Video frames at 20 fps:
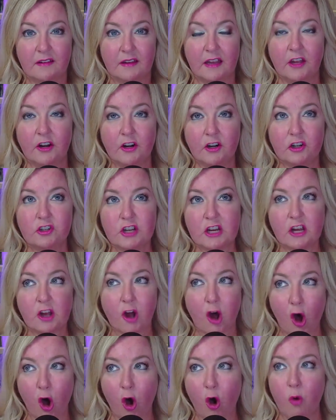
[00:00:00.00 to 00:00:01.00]
Energy
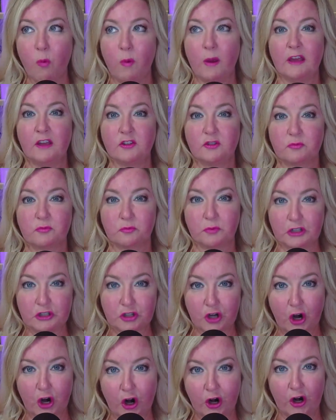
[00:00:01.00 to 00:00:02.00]
always
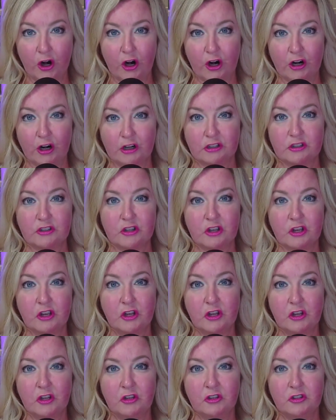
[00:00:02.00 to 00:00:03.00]
returns
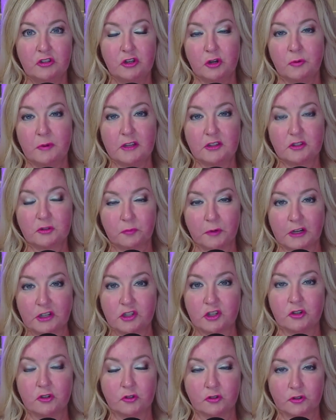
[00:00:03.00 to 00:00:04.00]
to its
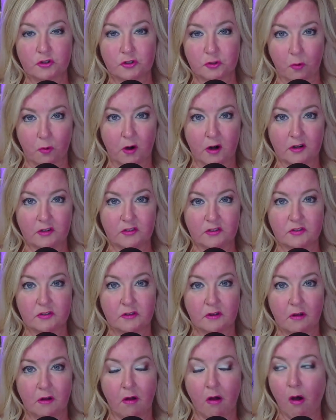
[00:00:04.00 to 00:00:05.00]
original source.
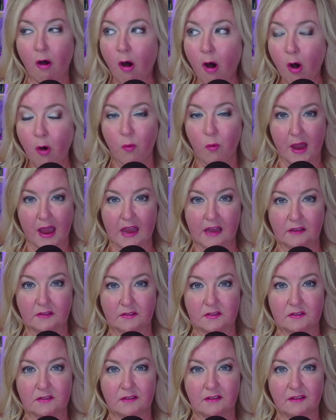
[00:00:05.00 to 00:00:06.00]

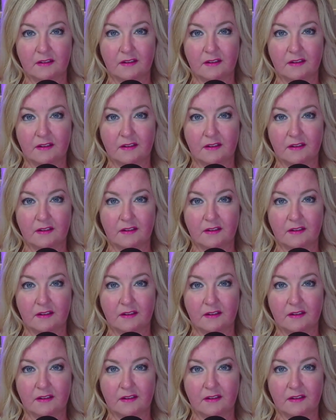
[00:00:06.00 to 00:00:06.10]
Always.